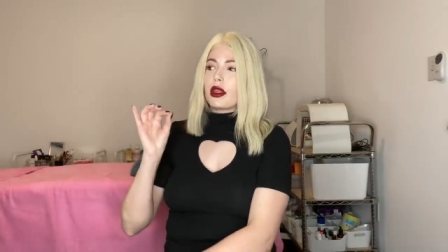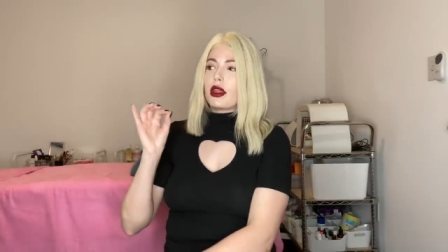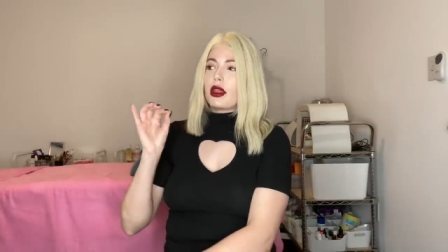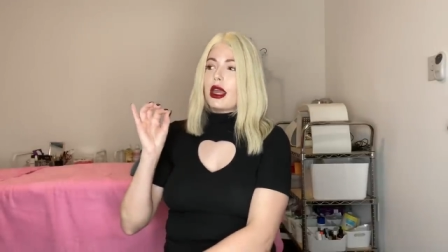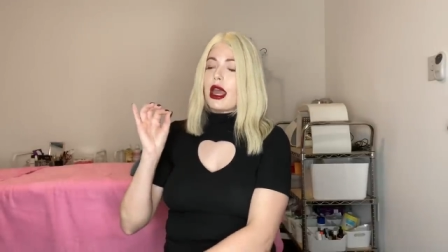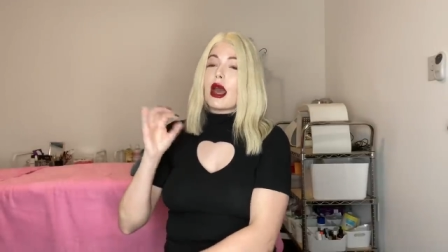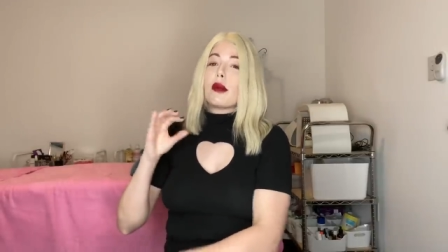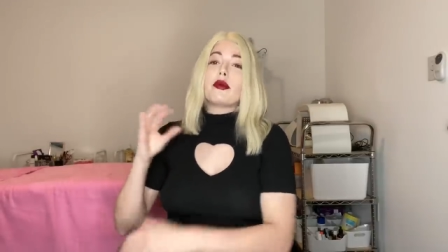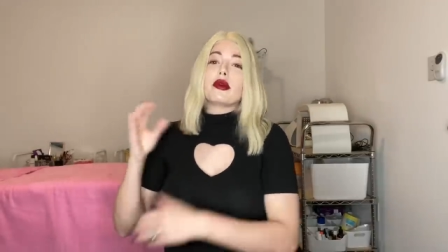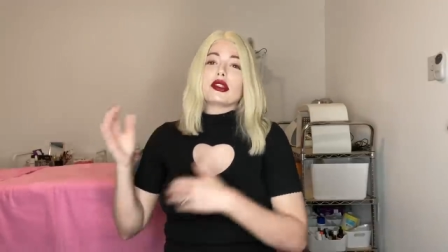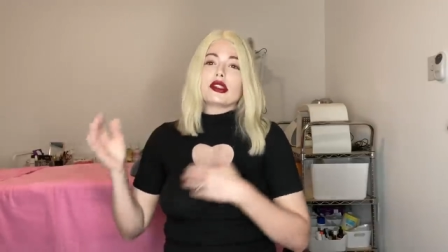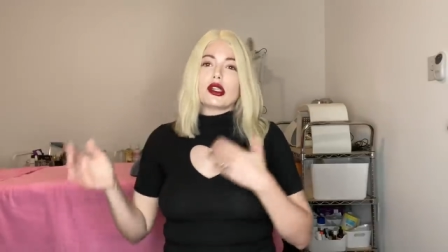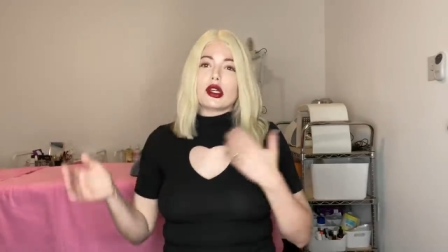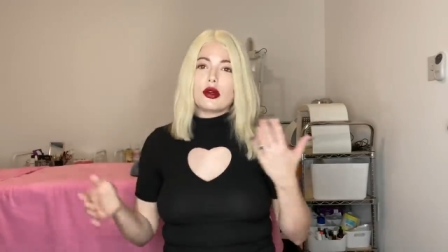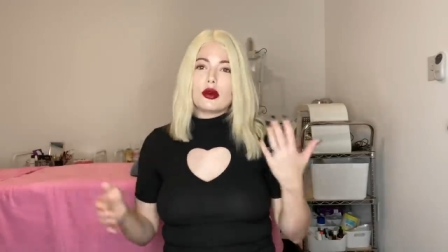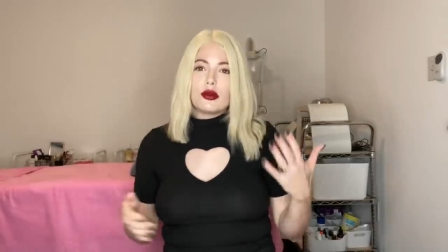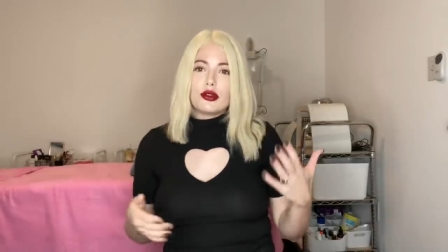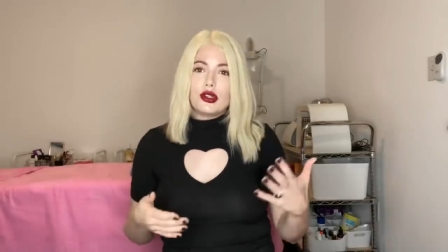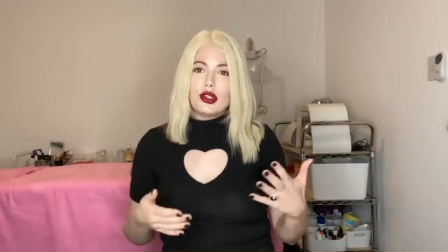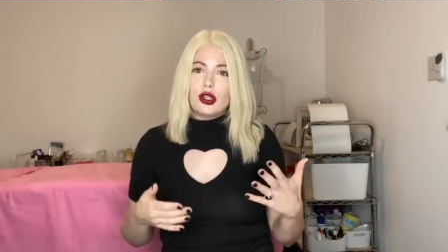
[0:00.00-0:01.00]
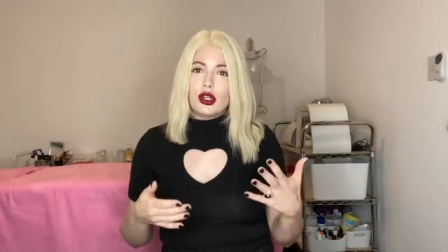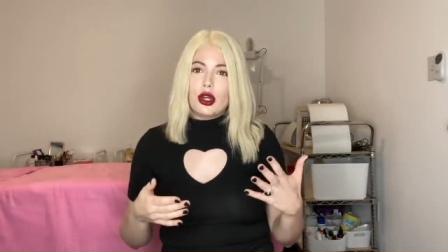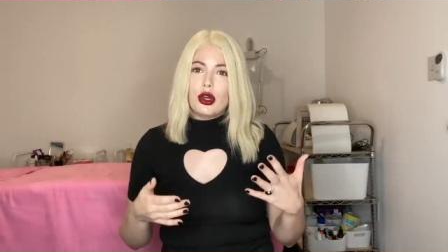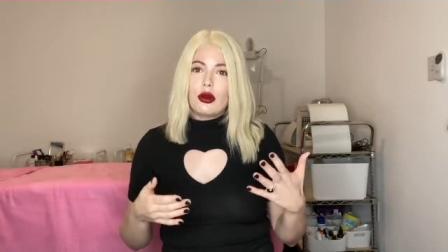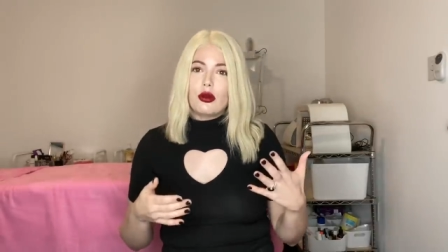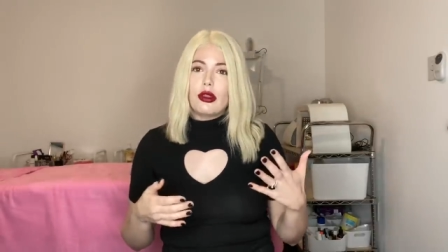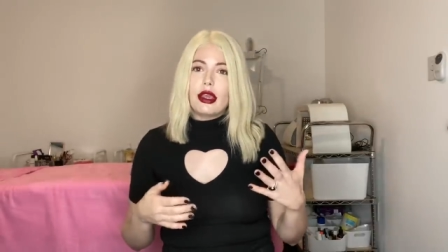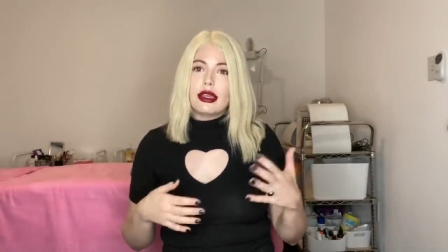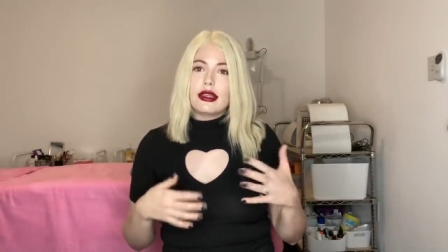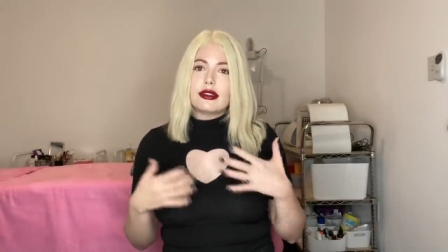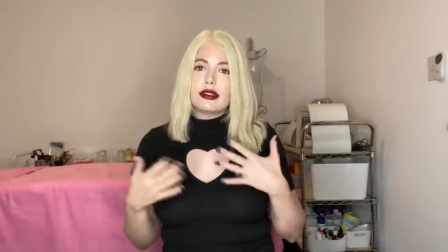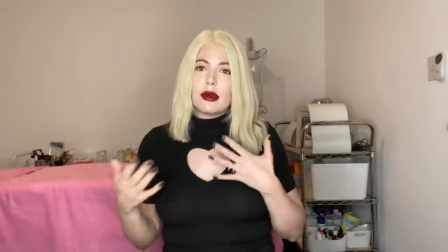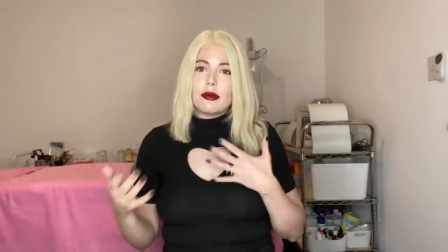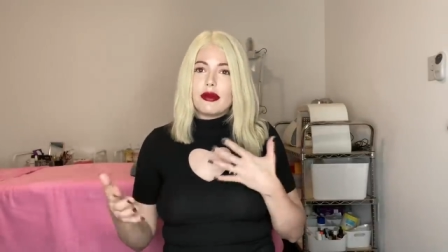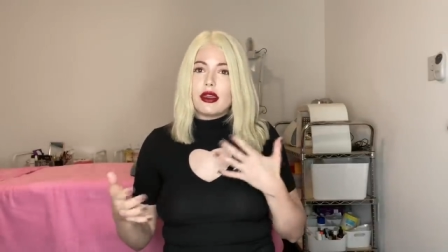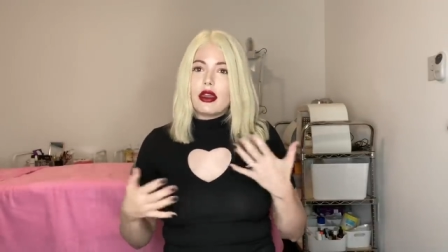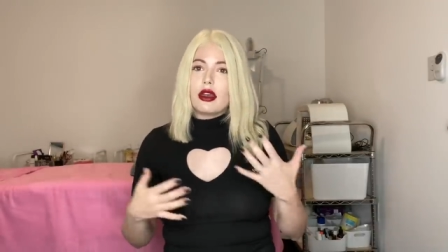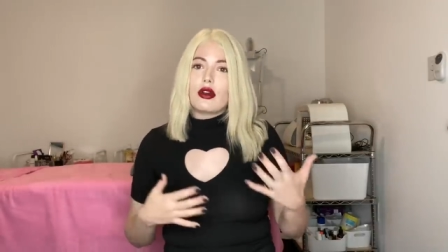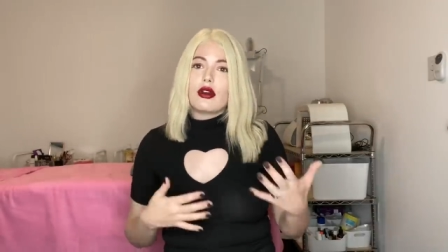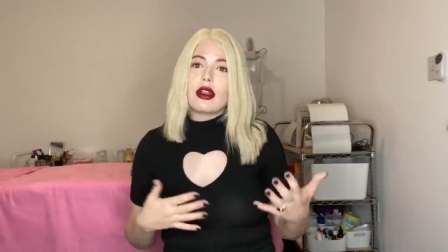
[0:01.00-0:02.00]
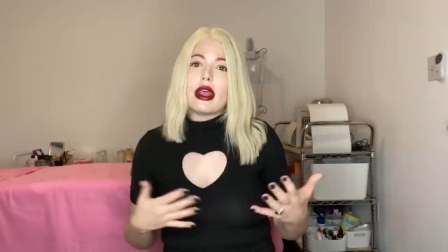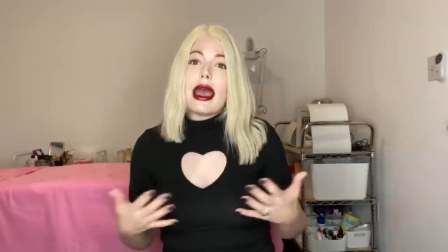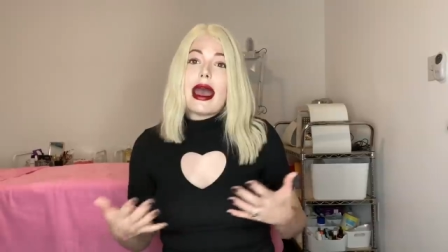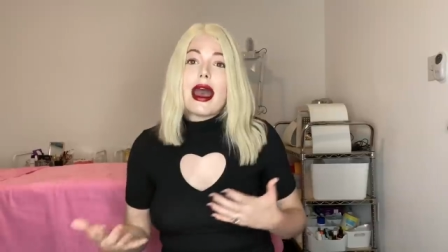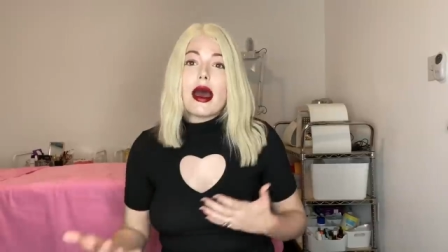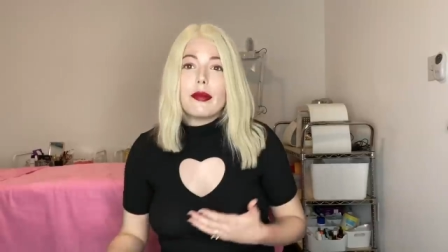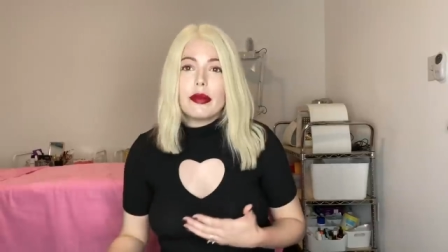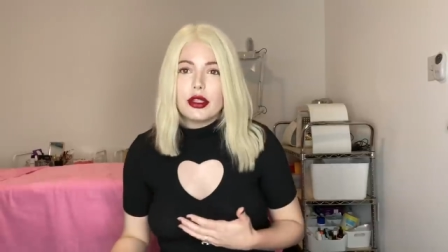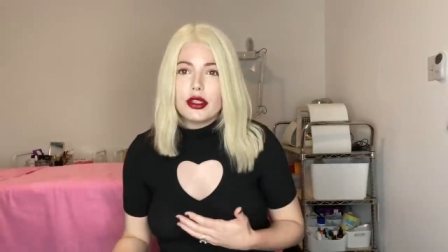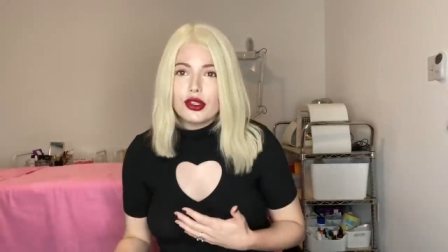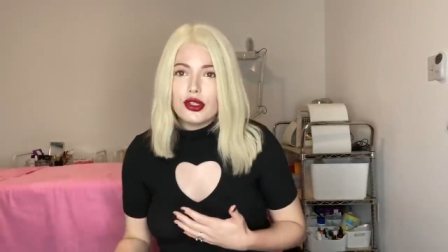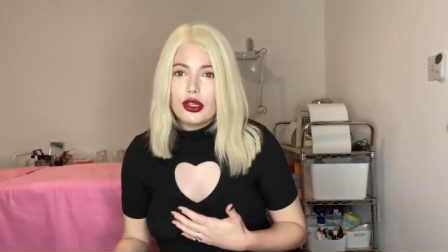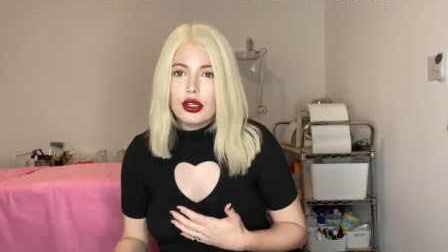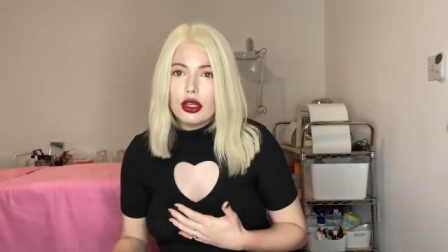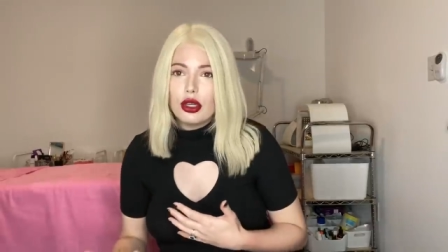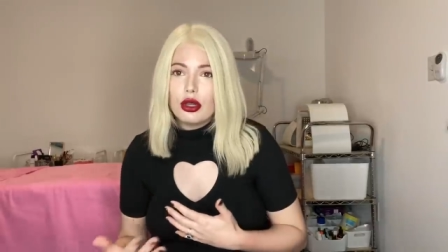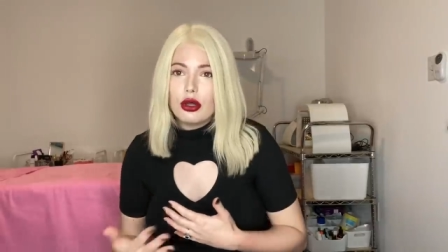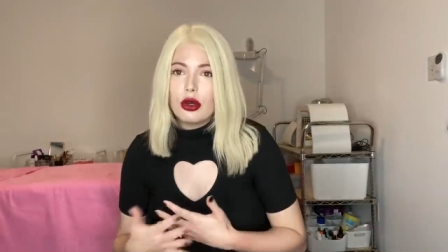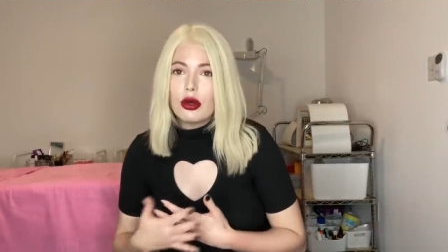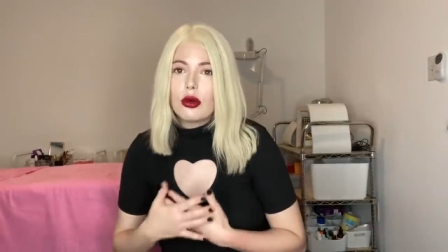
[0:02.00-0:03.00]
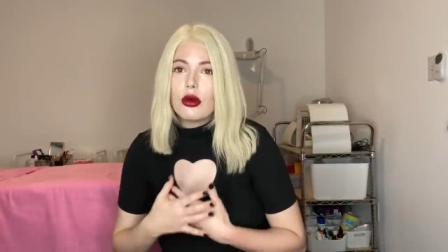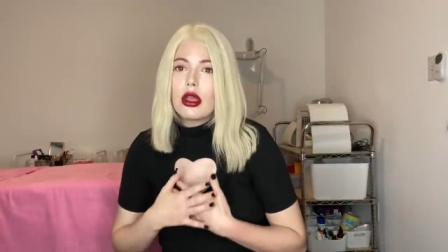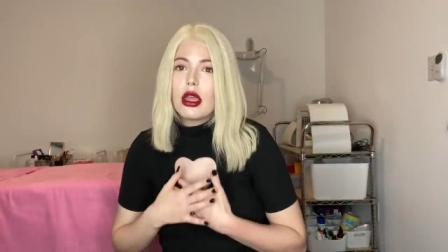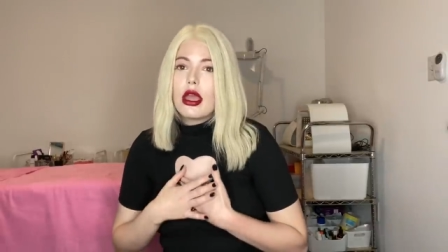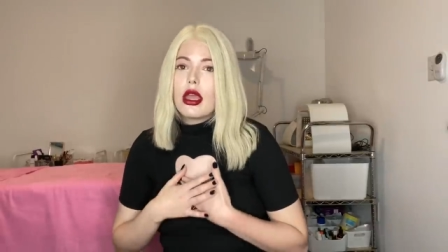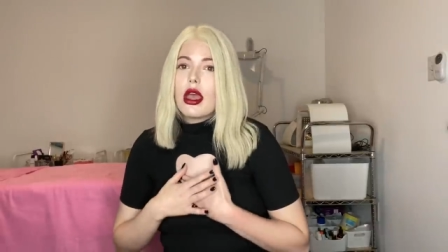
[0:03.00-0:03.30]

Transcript: episodes, you know, like something could happen to you.